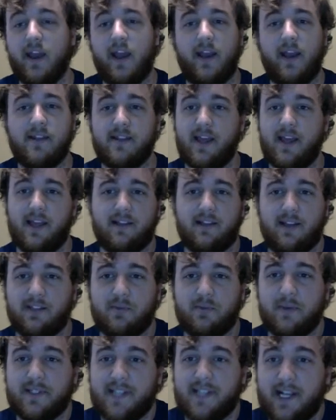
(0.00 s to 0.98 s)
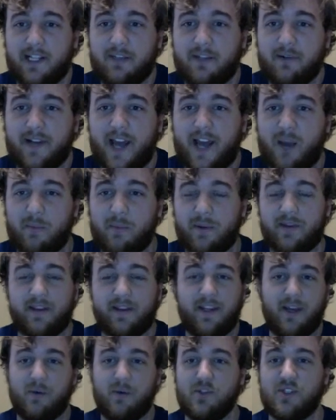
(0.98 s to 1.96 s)
And that's exactly what happened.
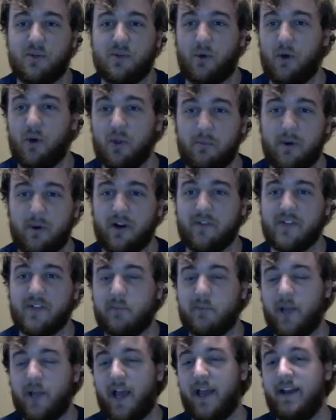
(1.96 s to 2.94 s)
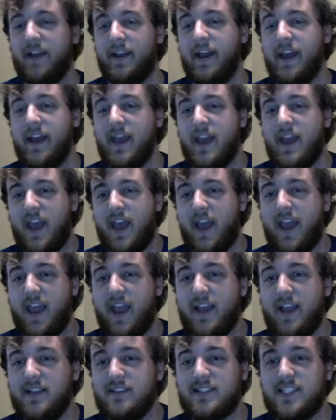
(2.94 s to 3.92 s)
It was all part of his plan.
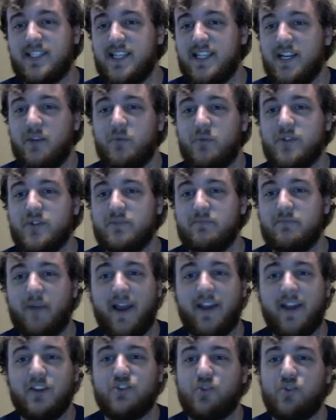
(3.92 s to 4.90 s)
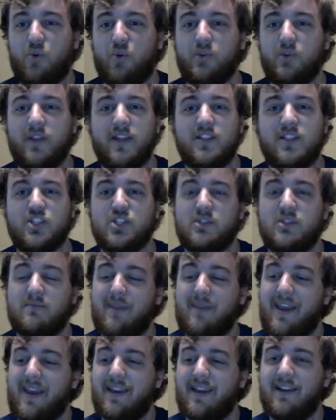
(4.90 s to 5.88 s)
And Sena was mind-controlled and just
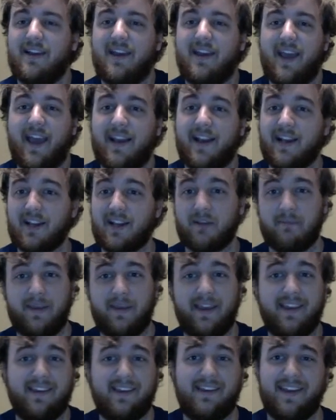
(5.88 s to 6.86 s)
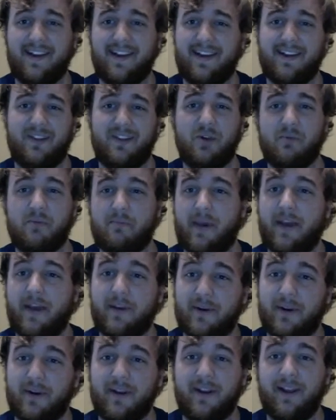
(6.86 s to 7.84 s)
ended up making Genai look
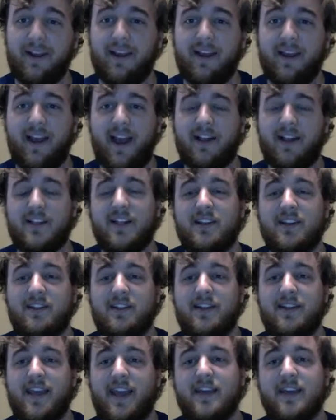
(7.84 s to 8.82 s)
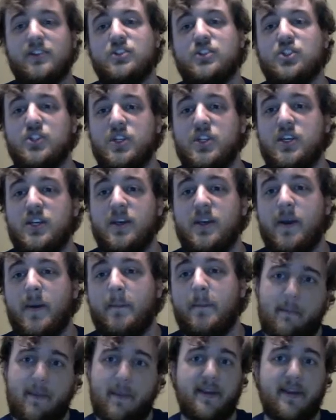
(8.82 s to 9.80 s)
better. At the end of the day, she
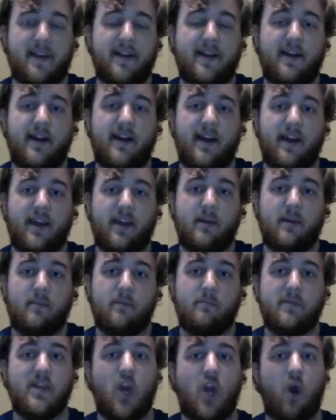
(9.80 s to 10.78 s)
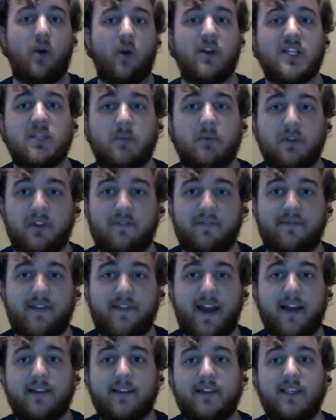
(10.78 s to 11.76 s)
made Genai be honest about the
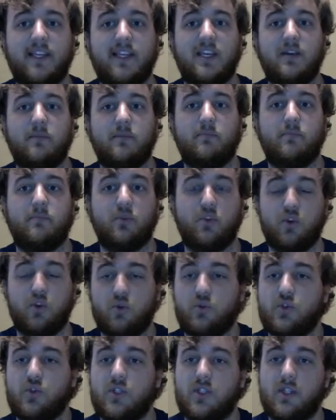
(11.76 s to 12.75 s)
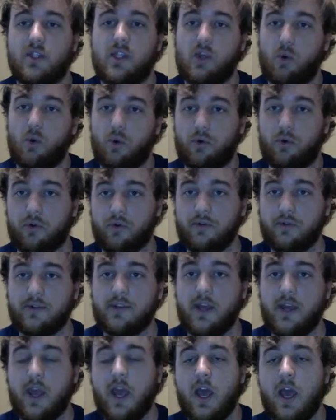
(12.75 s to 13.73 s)
fact that he produced the
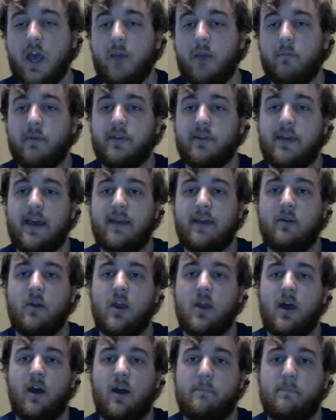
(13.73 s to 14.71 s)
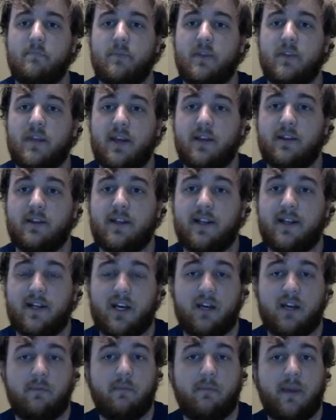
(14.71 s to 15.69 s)
orders. But then
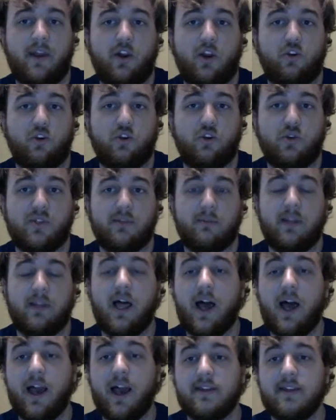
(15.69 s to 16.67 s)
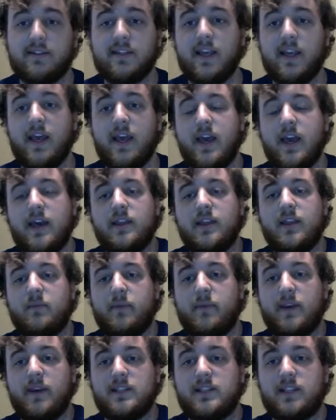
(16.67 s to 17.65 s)
Genai made her do some lies
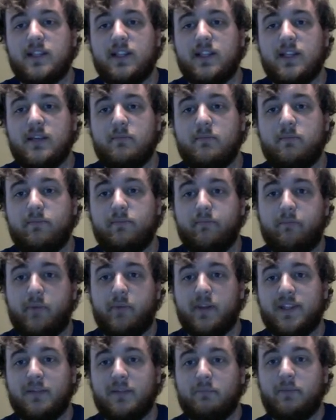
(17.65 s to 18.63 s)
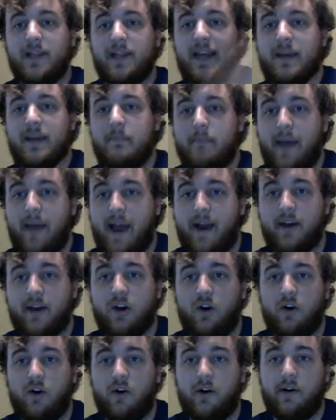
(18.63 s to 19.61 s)
that basically put the blame
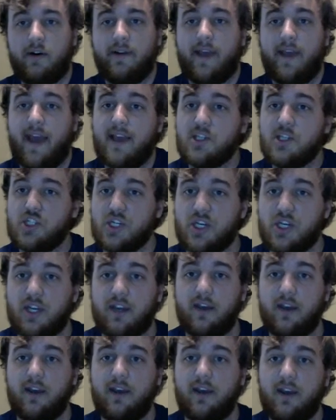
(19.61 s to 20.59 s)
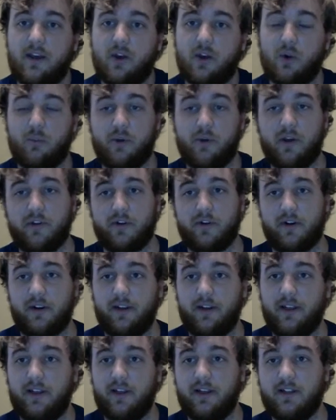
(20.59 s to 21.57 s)
back on Eiji, her brother.
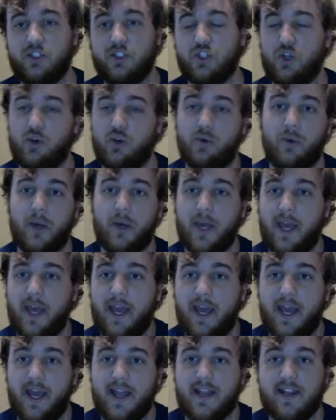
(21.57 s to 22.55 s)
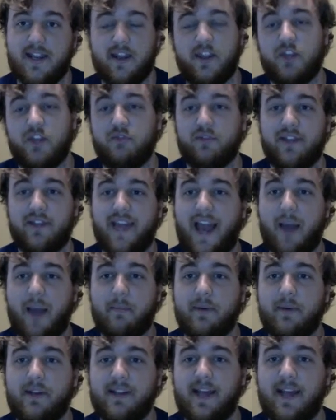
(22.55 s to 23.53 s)
So nothing really
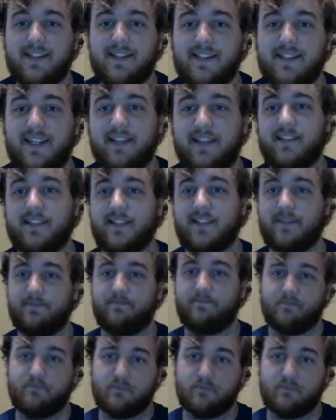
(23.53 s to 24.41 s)
happened in that sense.